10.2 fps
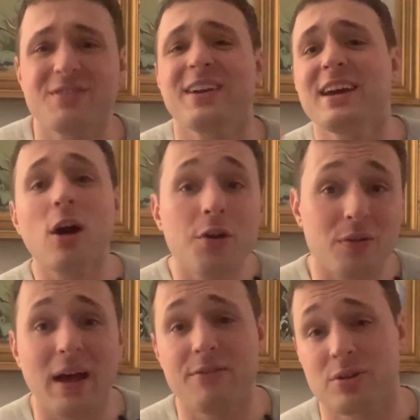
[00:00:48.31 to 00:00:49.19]
If I get
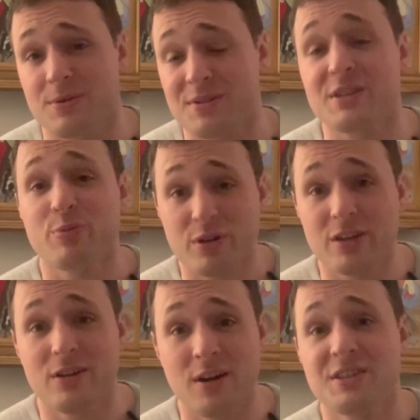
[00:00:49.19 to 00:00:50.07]
100 live streamers, that's pretty
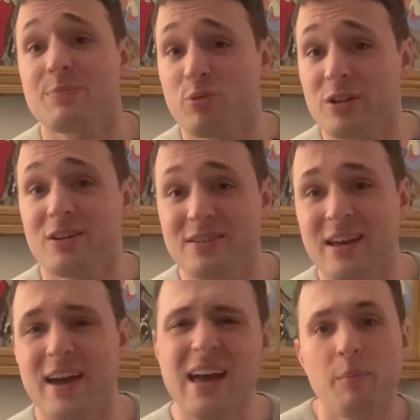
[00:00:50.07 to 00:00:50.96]
good. It's a pretty good
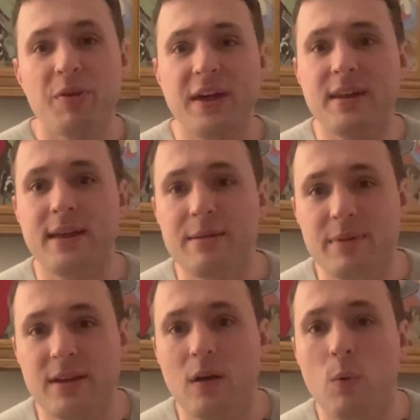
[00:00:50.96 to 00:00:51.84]
day. But then it hit
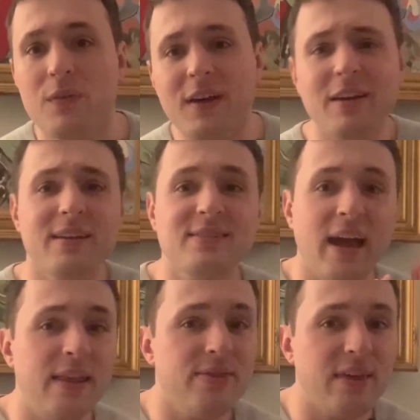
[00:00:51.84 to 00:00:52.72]
me. What if I could get
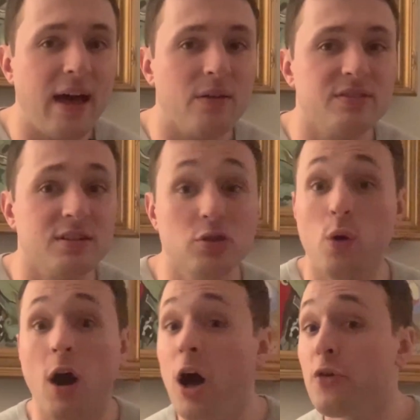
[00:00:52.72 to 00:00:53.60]
10,000 to
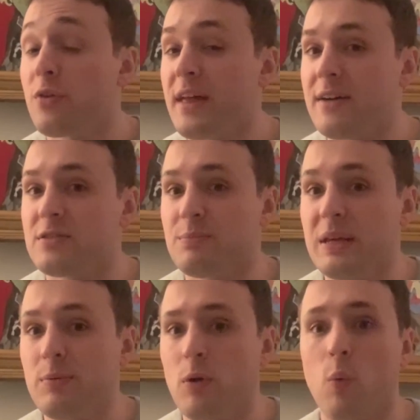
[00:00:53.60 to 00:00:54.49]
100,000
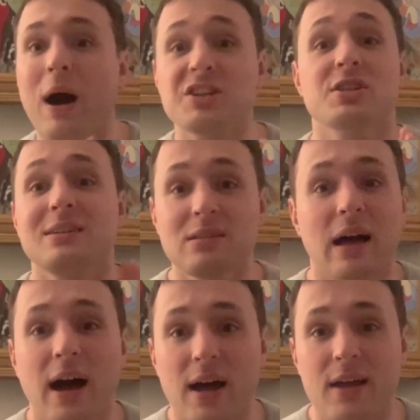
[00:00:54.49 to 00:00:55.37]
people watching
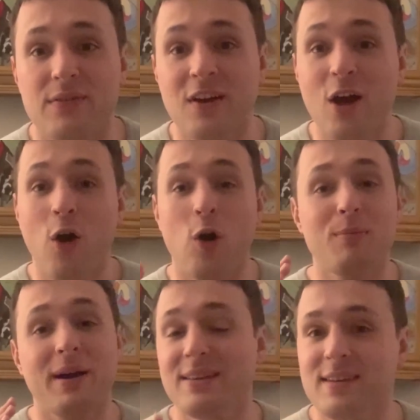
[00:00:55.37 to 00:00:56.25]
live
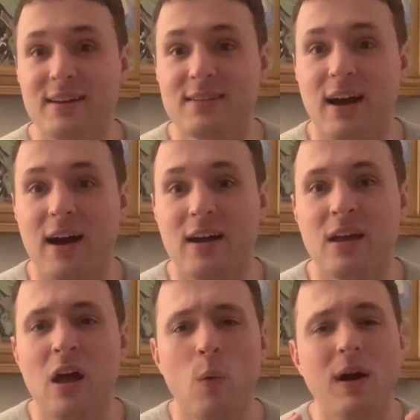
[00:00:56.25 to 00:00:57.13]
on my TikTok
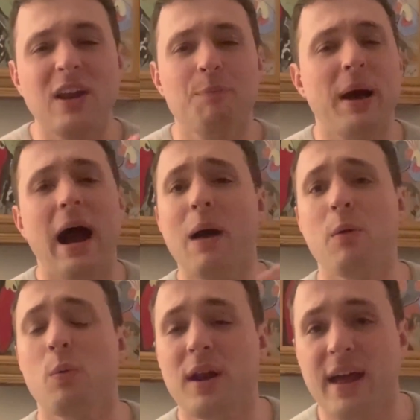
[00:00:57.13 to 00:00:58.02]
what kind of
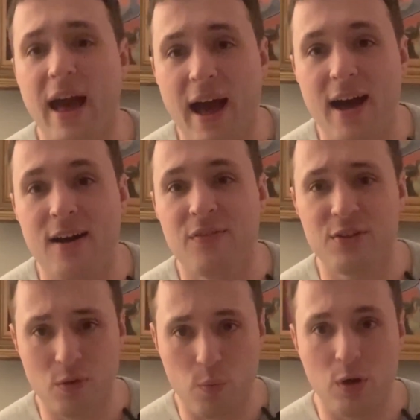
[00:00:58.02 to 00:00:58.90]
power would I have
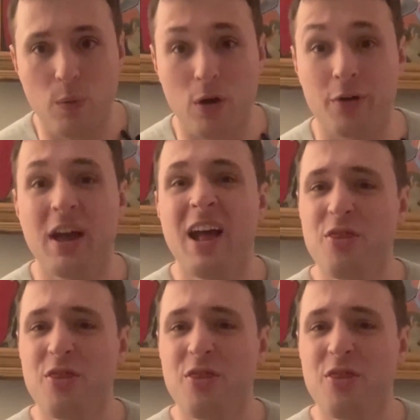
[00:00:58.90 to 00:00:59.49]
in the real world?